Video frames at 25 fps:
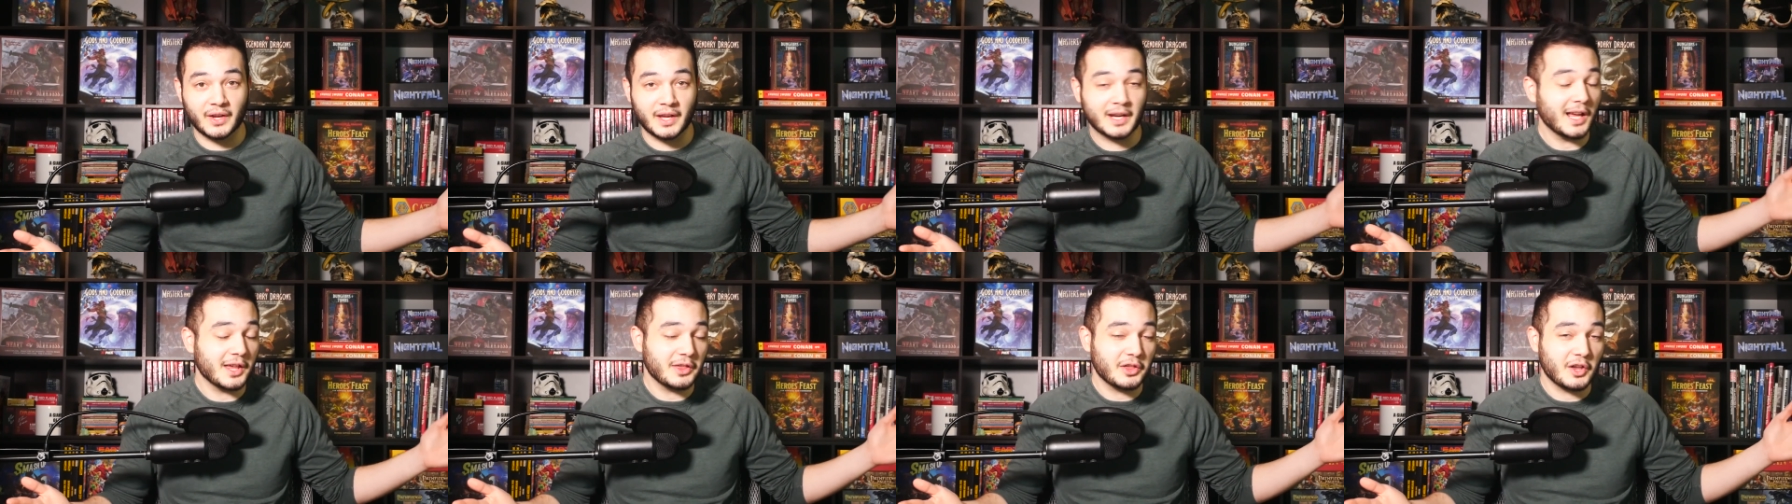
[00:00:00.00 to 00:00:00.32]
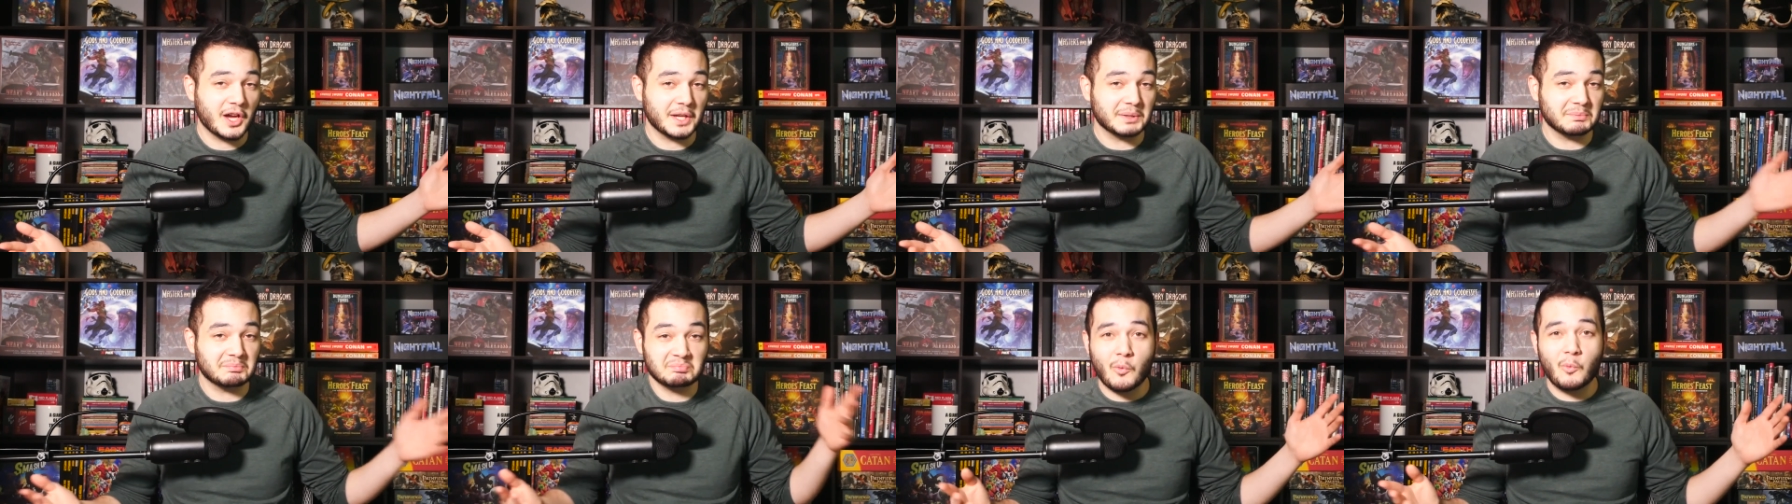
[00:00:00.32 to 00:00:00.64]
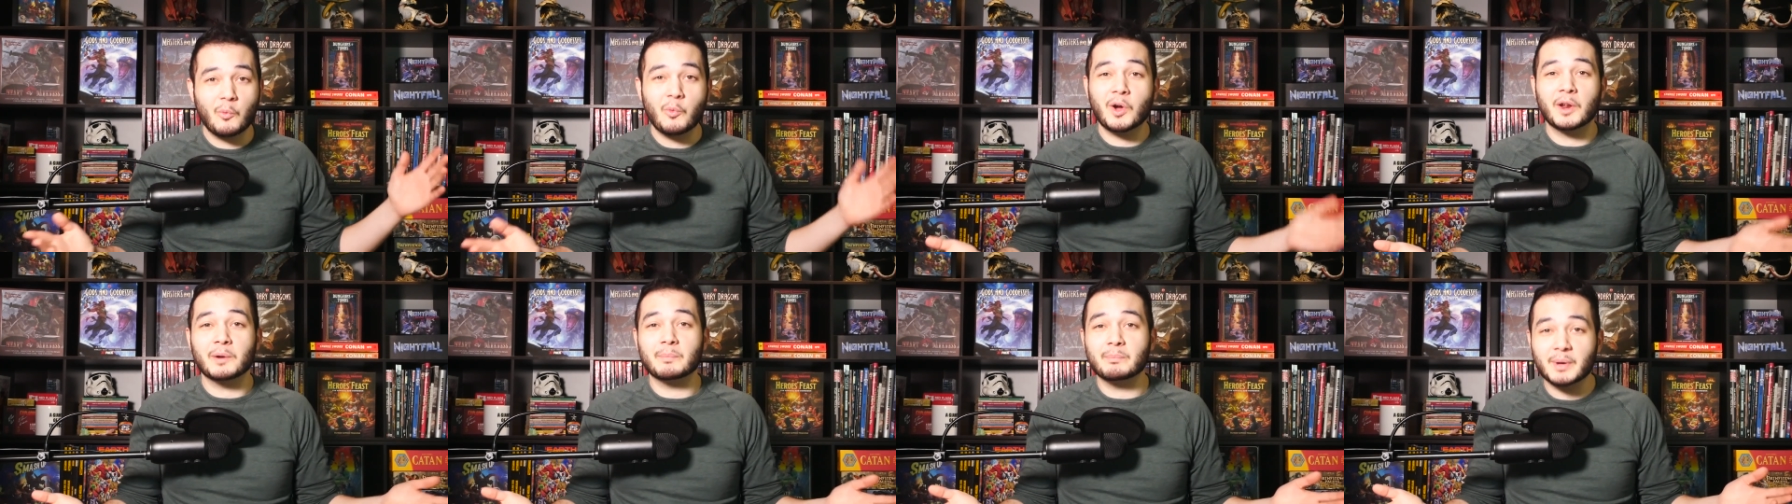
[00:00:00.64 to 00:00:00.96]
and I thought,
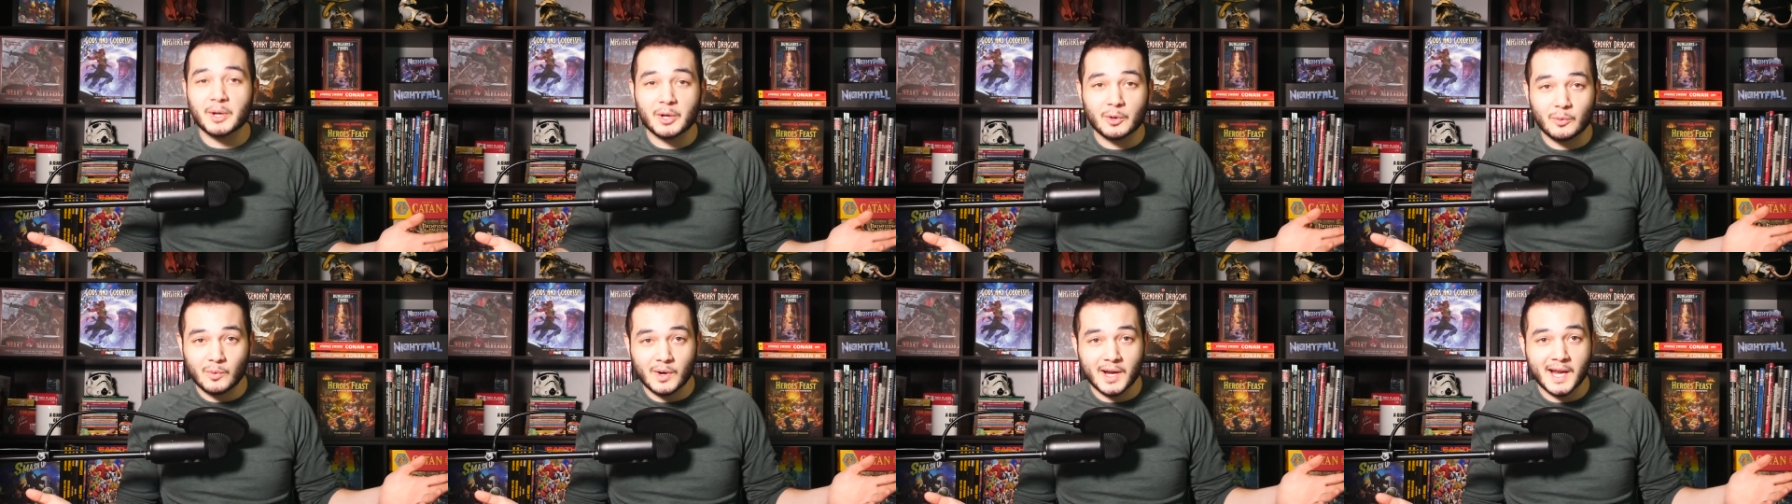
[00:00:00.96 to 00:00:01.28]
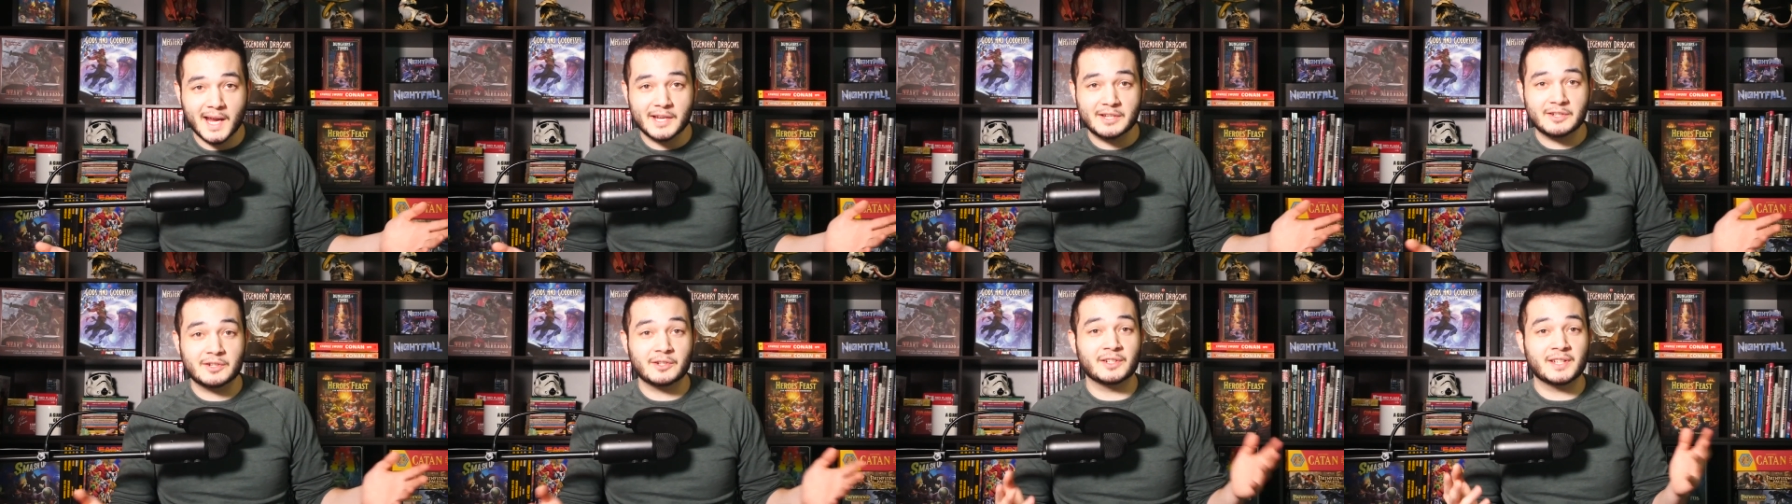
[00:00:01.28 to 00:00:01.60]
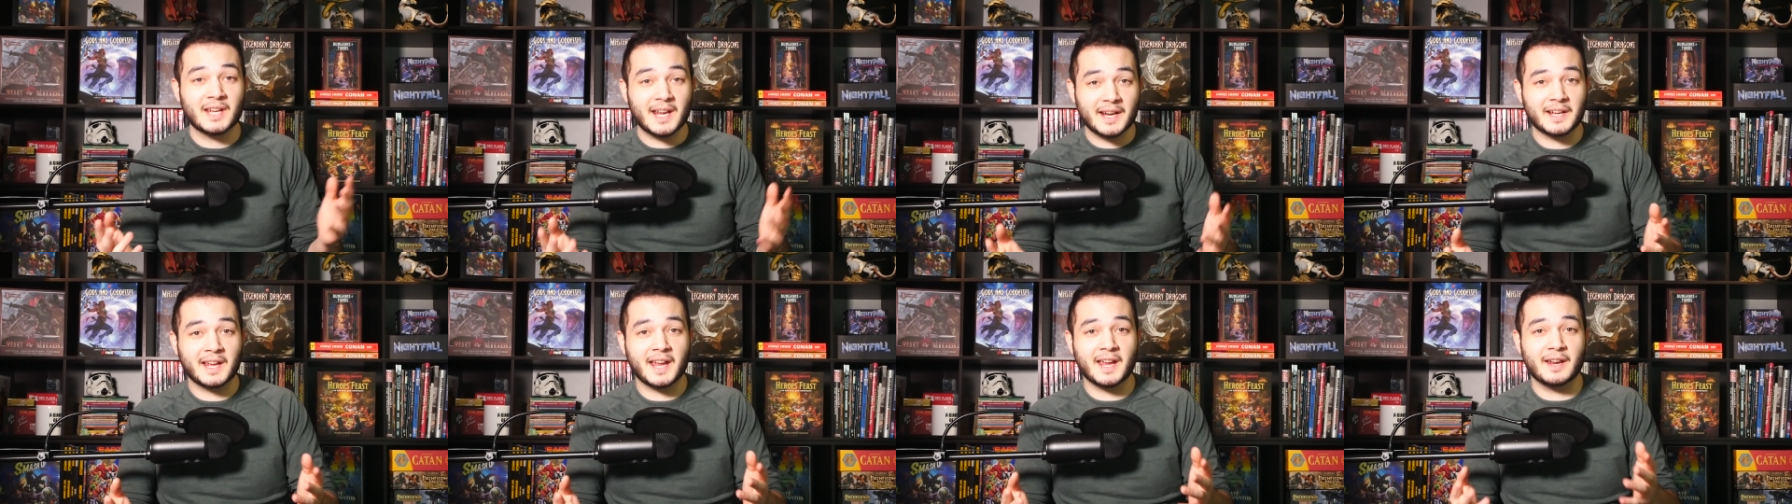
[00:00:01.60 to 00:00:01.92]
what better way to
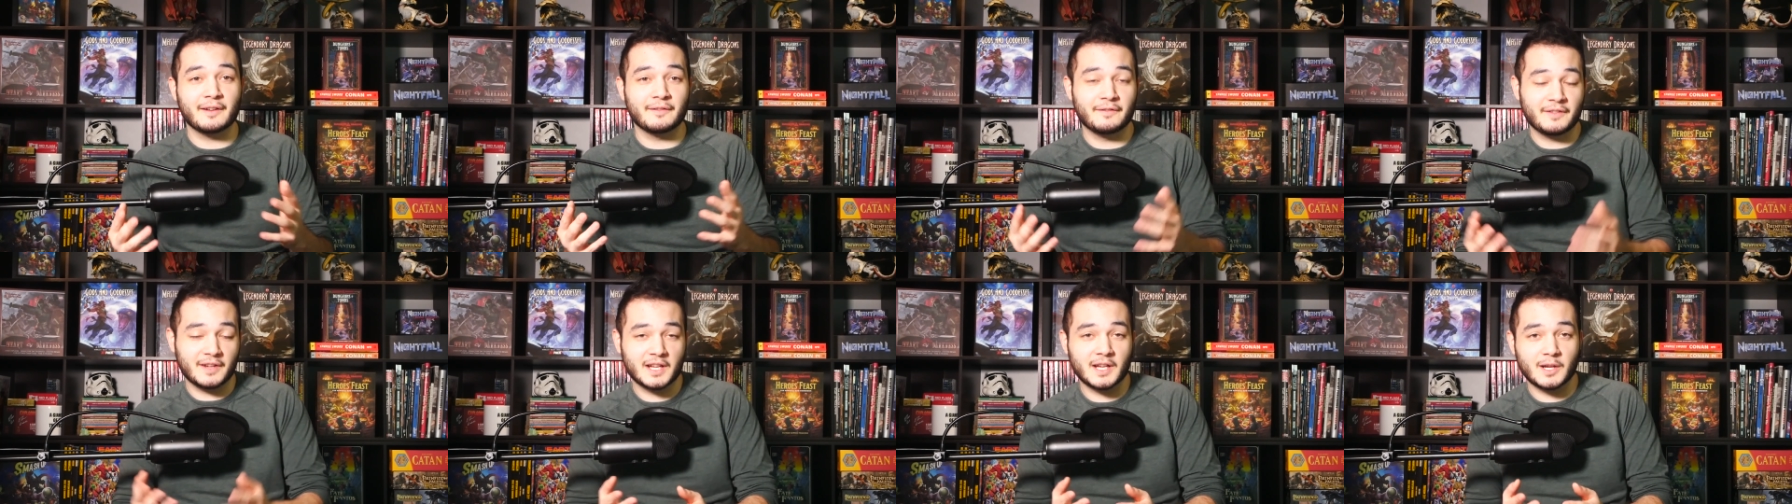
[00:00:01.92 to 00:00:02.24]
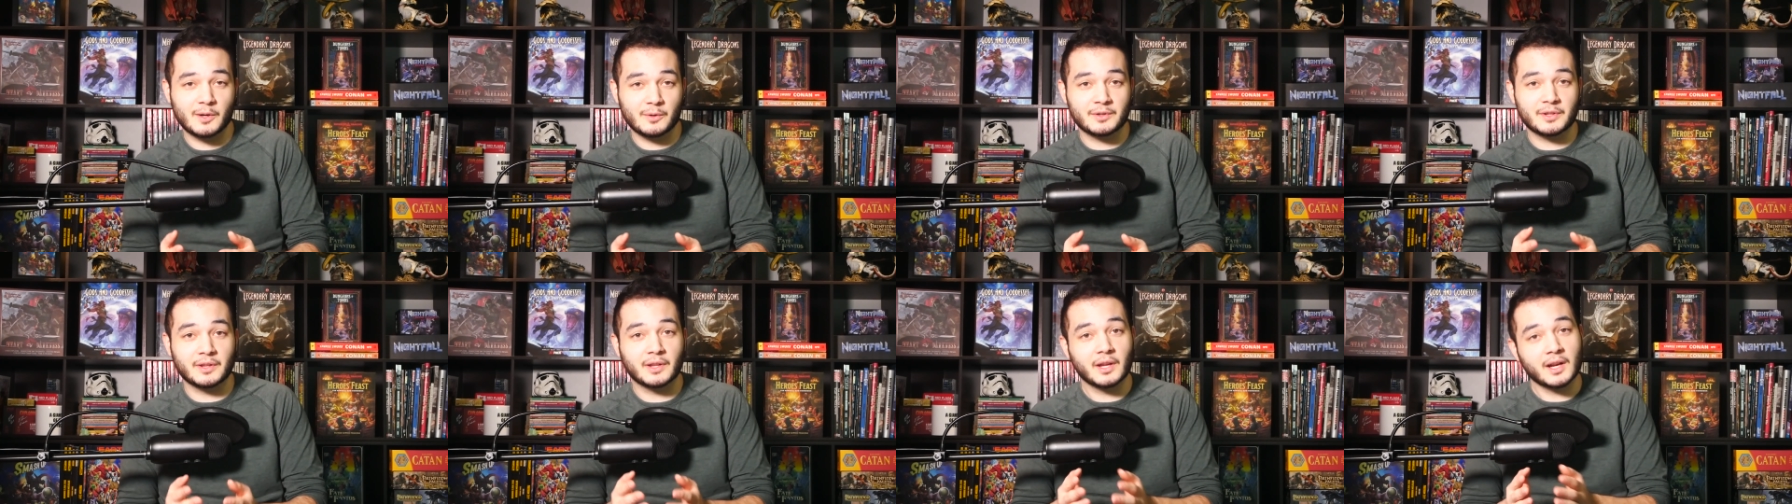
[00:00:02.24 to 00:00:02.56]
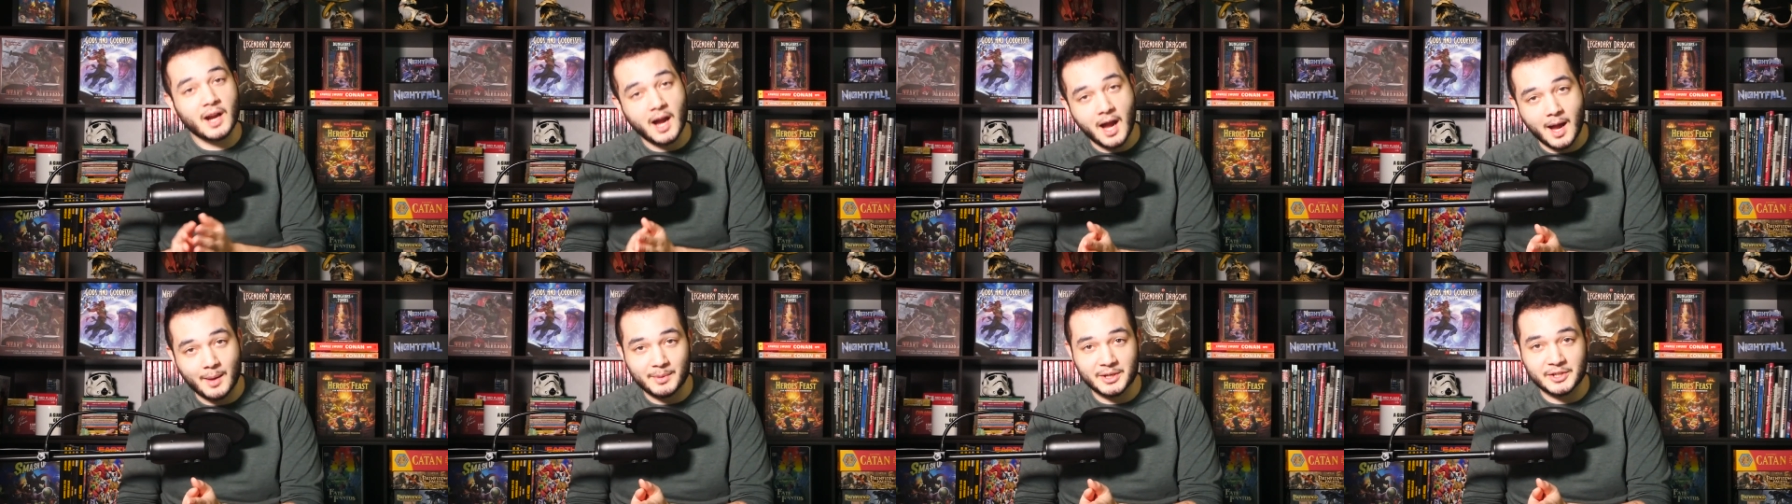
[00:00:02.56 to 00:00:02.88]
dedicate a video to the
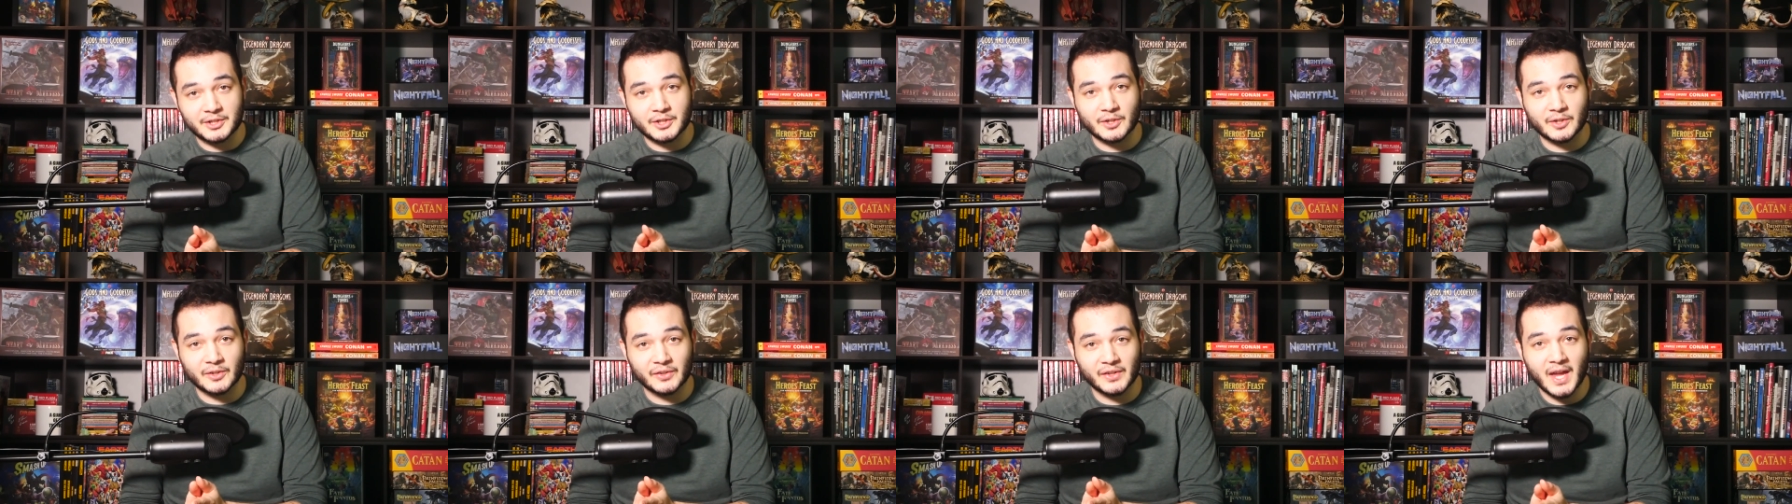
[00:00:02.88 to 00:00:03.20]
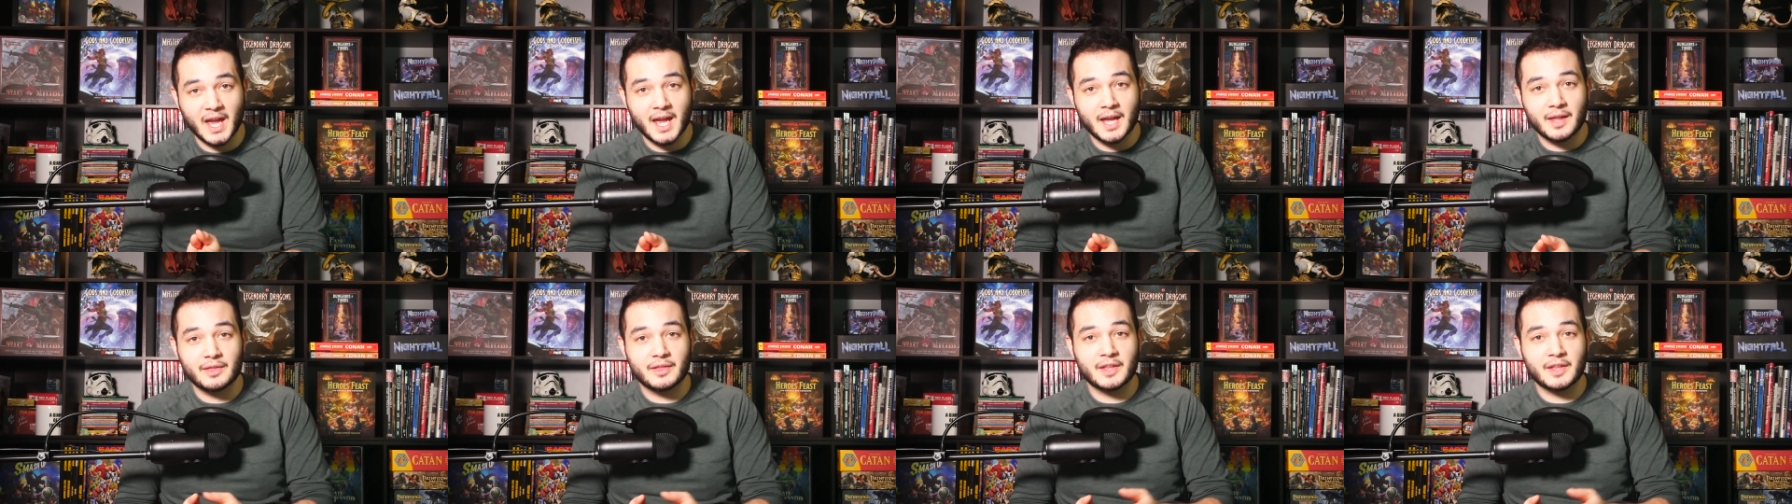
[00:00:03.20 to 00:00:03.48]
commenters